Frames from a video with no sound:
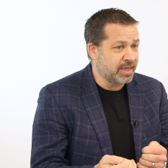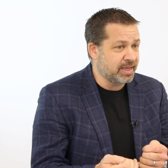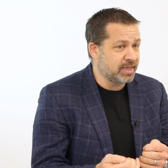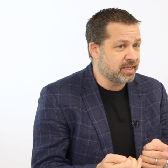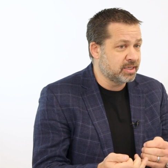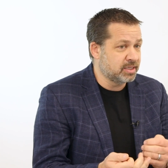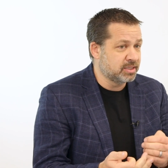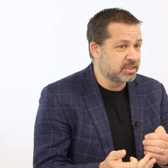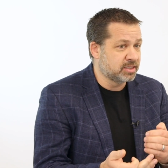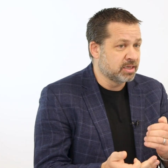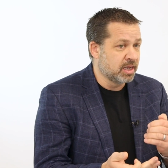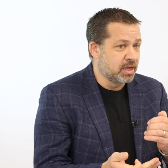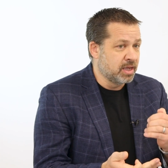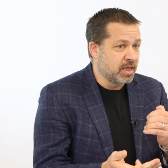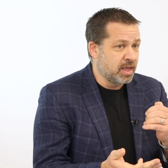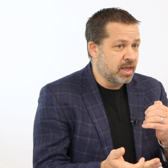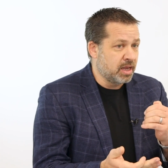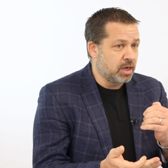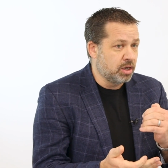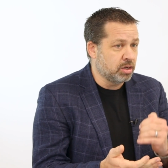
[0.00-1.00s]
Is
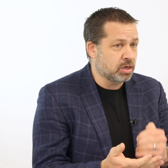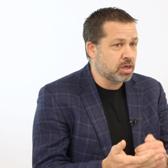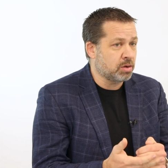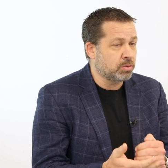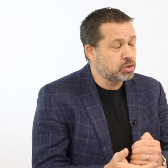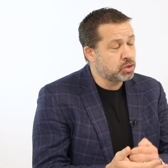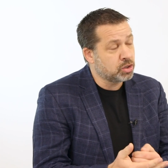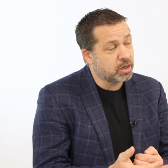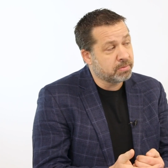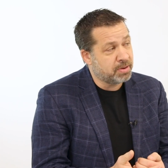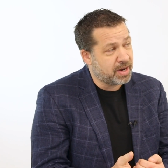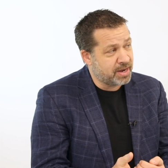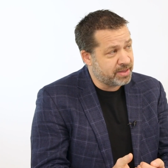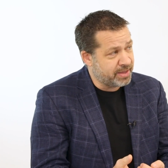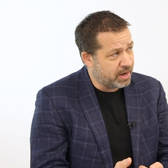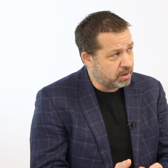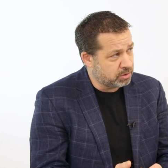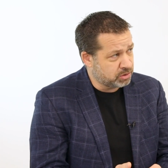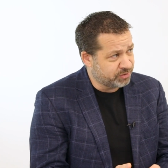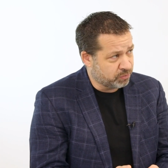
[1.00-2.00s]
look at what you can buy
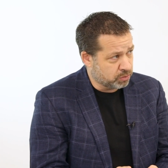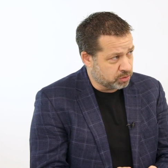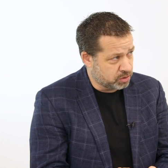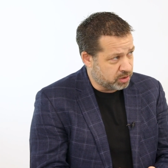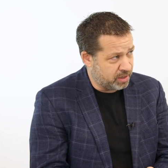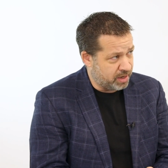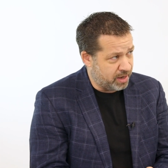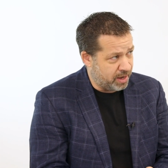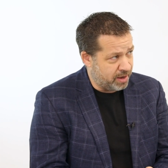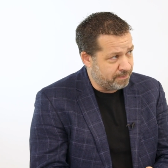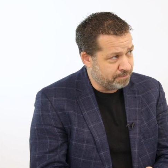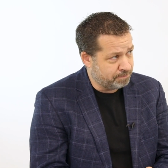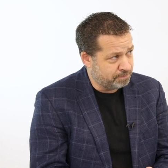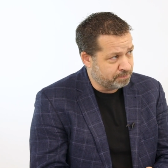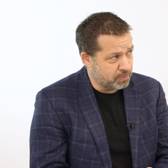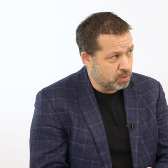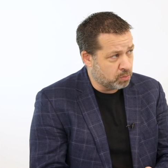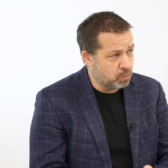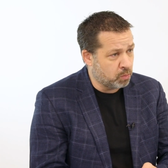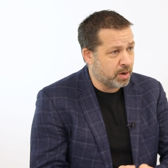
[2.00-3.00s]
the house for today.
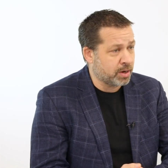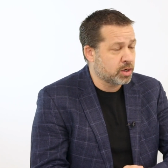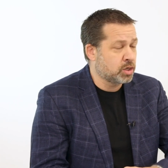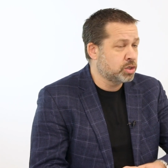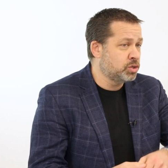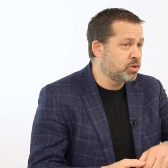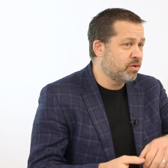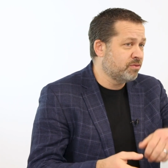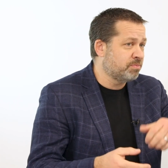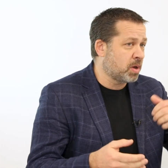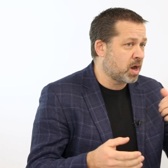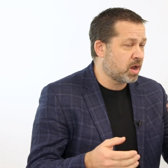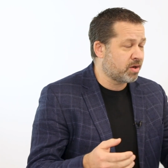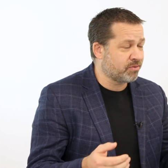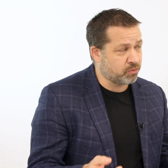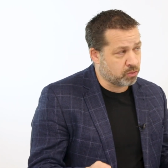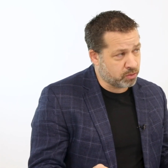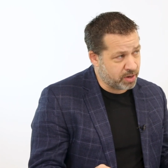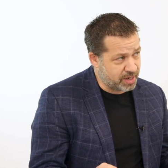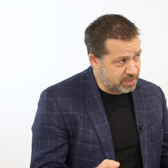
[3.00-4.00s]
What could you have bought
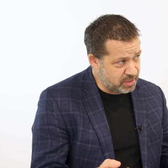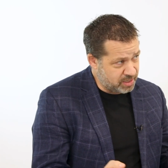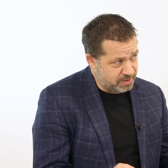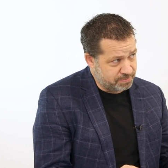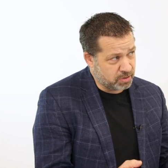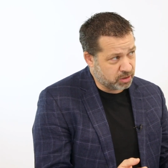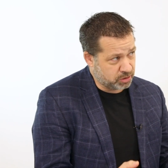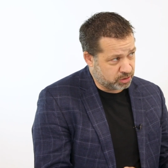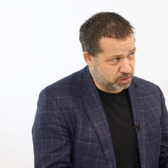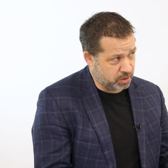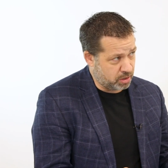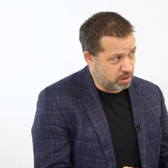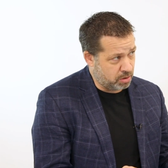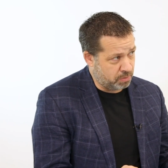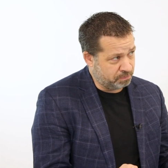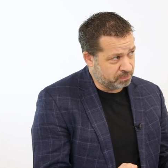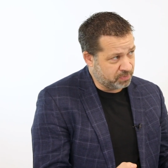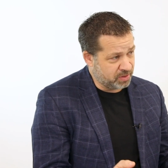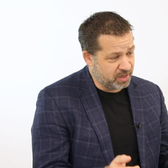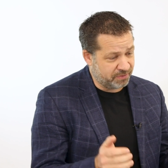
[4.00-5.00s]
it for 18 months ago?
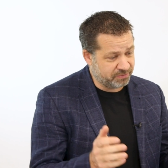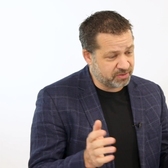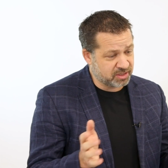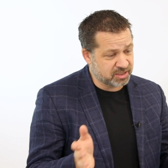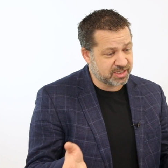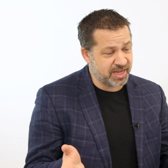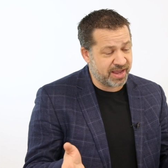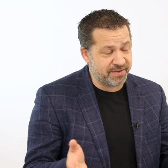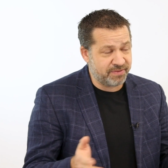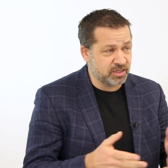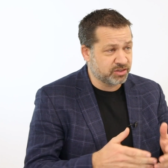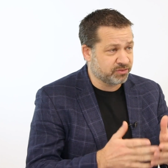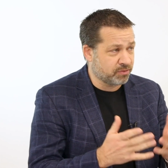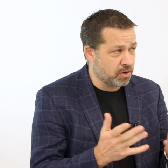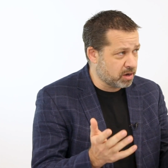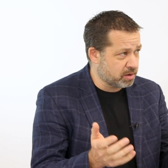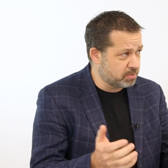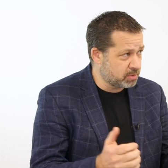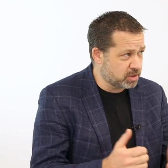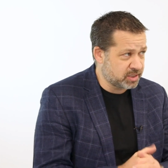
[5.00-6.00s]
If the savings,
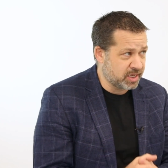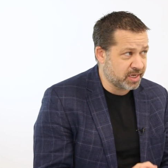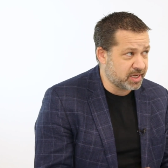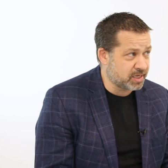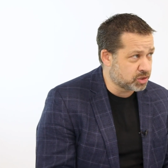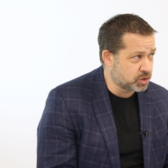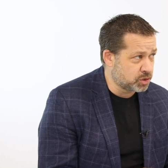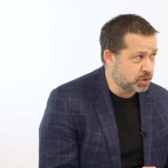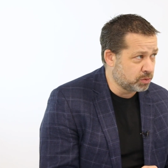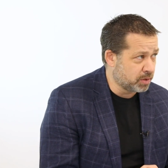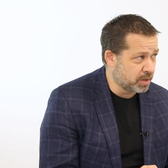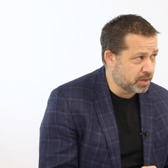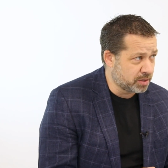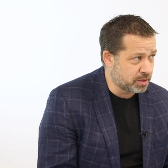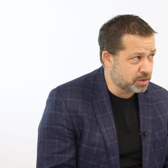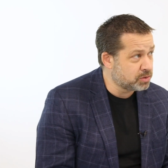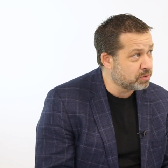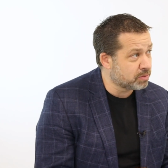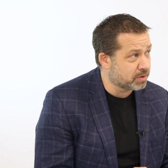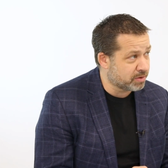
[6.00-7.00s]
for argument's sake, is
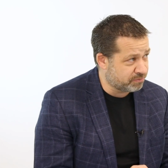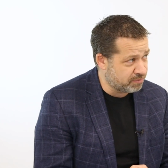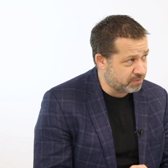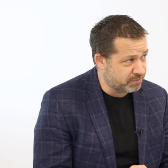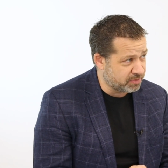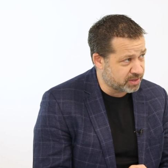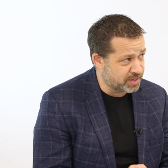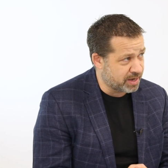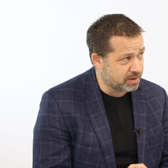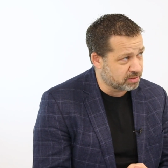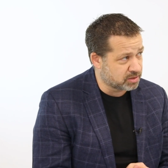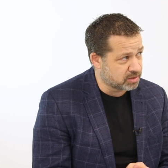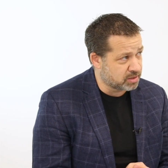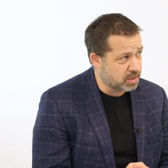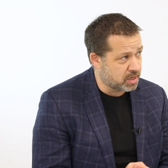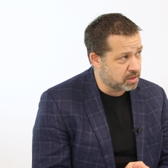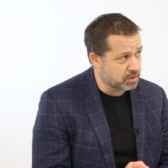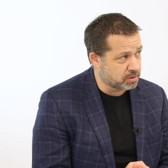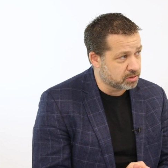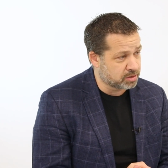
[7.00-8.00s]
$200,000,
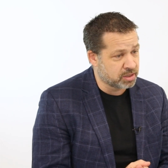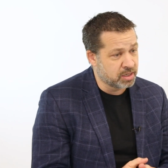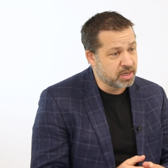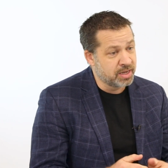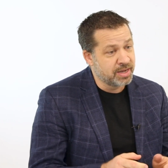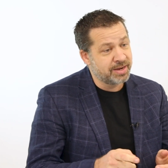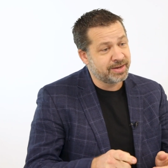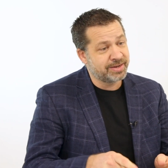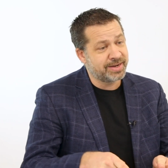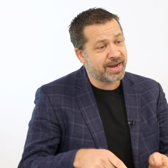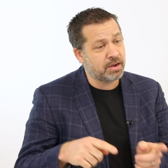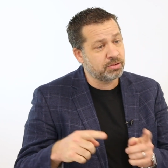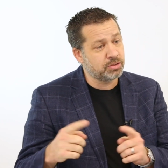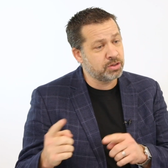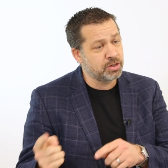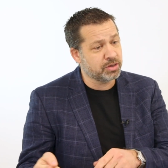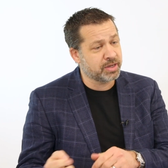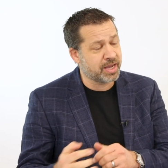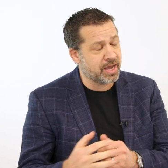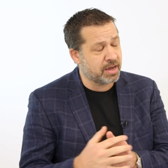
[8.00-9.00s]
$250,000, now
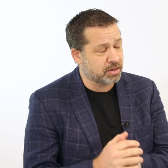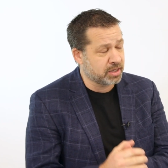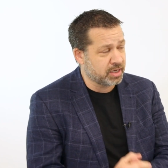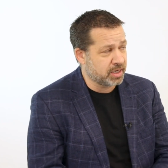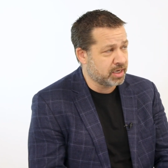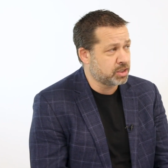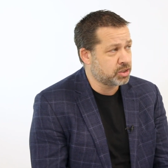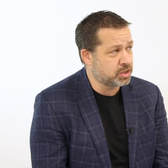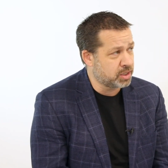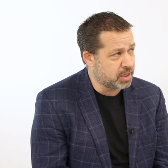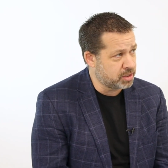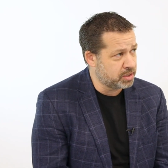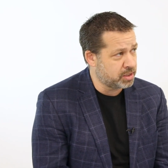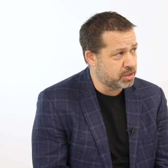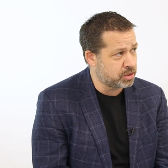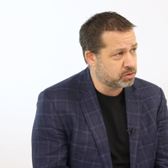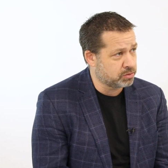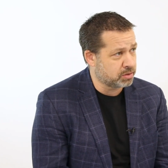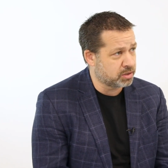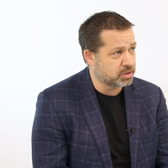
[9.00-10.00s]
do your calculation on
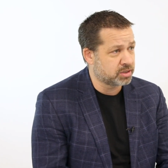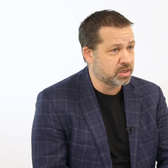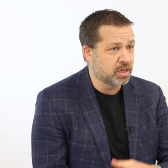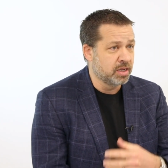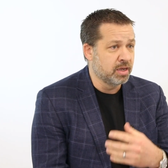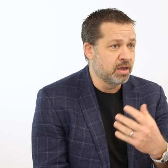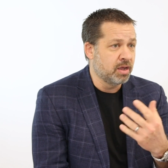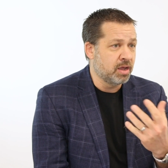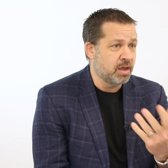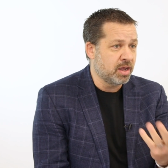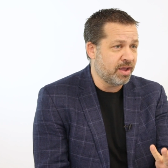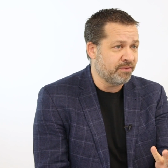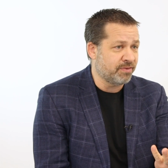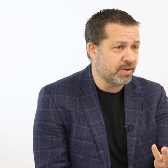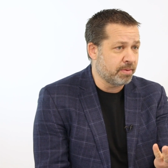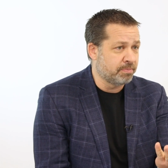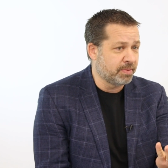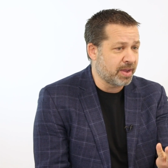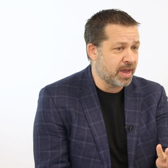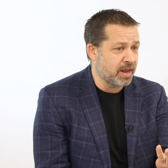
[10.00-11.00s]
the interest. If
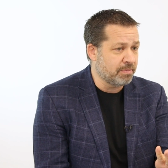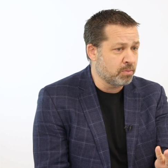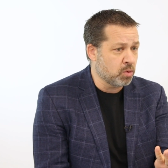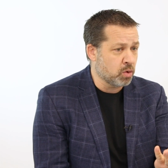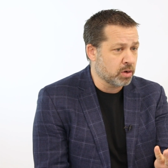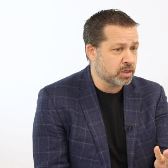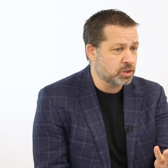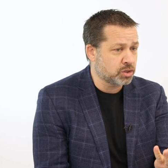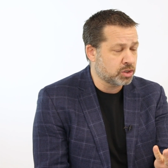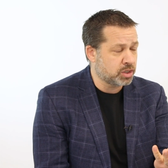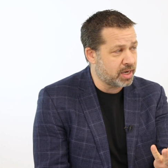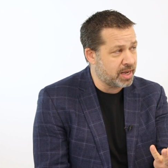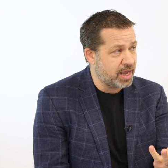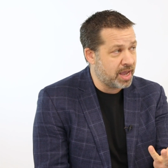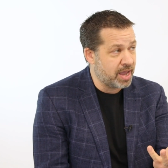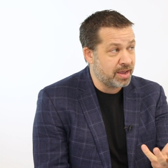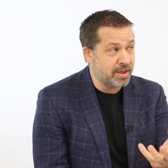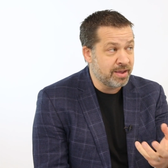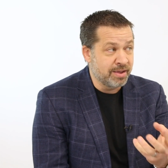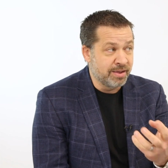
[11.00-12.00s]
I get a mortgage
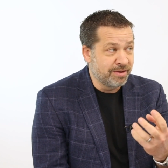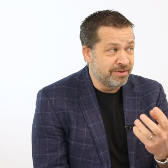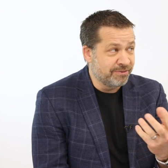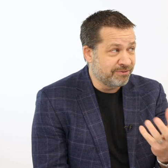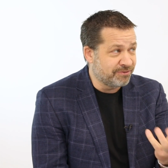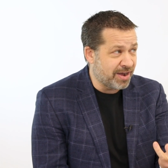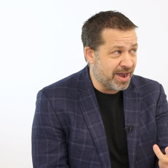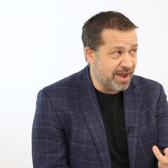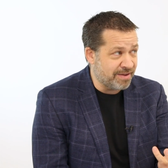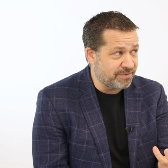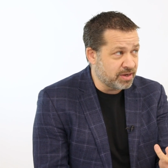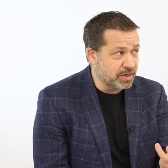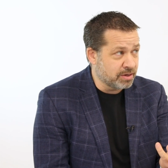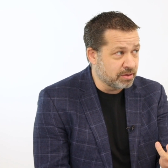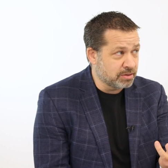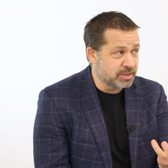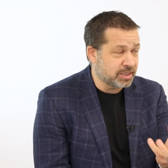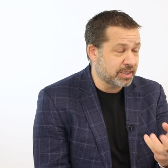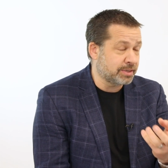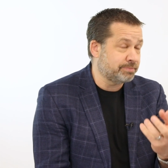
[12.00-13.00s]
today, 5
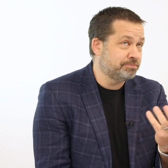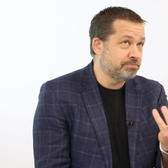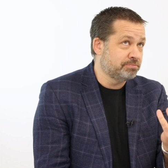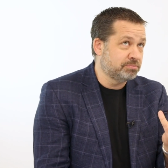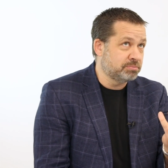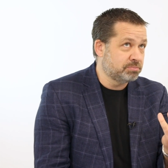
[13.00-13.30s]
years at